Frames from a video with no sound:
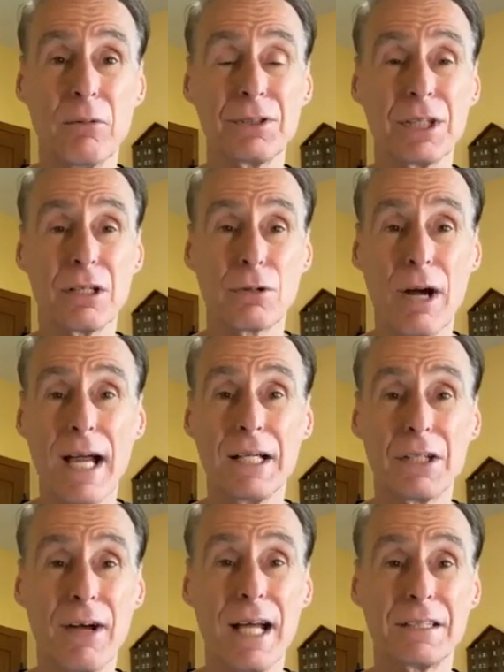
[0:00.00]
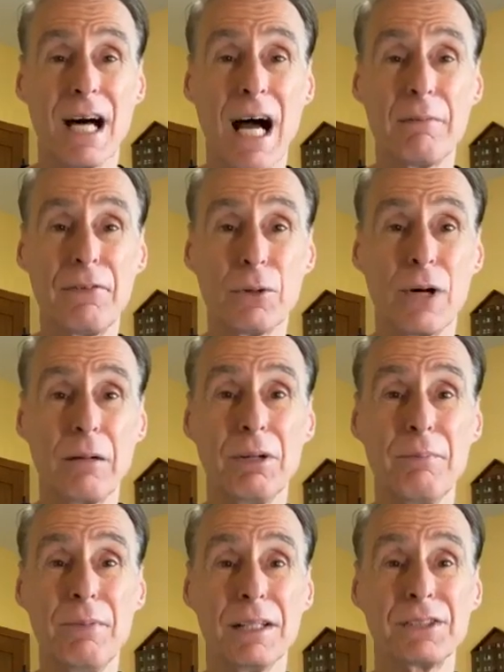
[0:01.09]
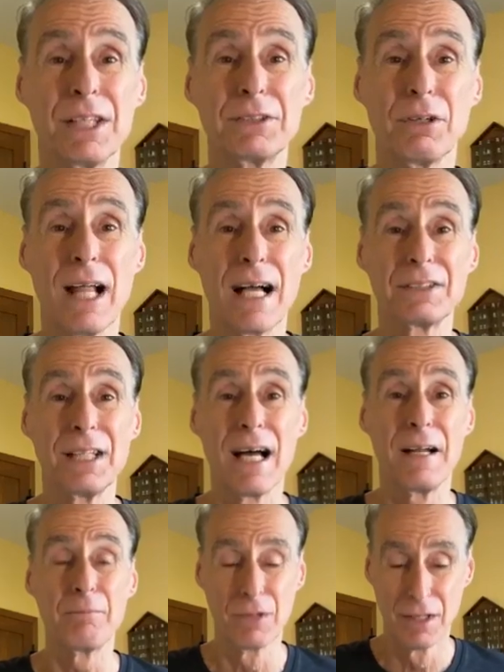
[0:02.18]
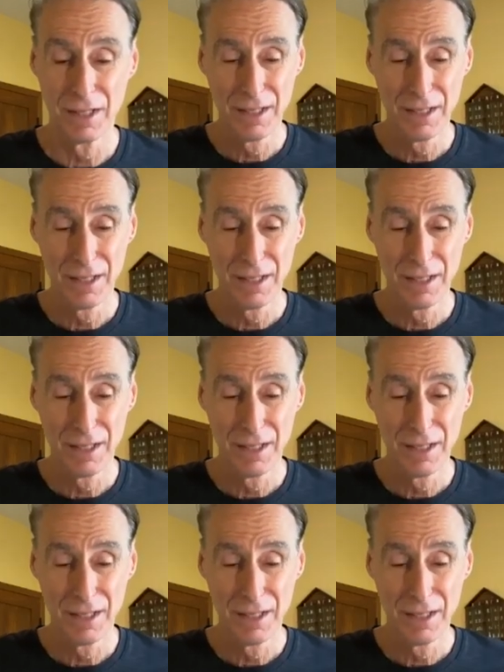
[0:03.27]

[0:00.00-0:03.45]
It was a great, great time if you were able to be at Central last night.